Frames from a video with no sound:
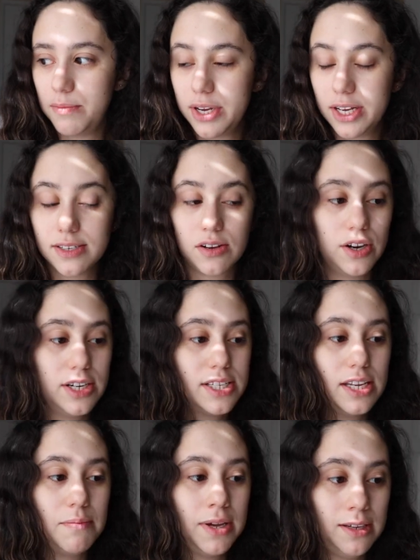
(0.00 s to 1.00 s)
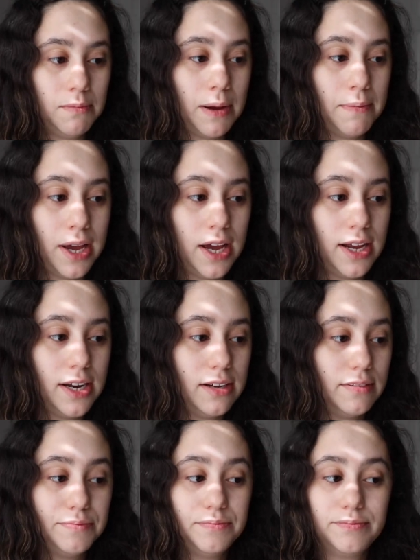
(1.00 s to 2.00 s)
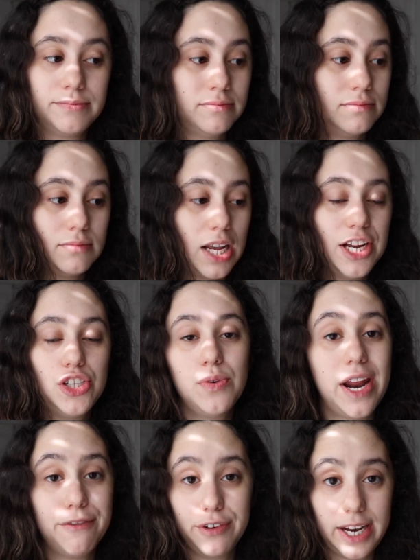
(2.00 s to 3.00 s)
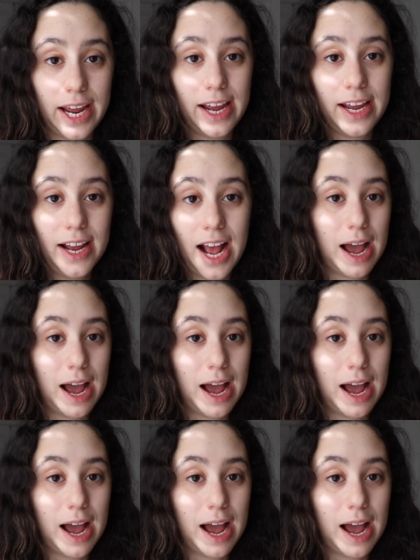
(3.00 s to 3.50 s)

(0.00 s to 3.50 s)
because honestly, making my bed, I do it every day.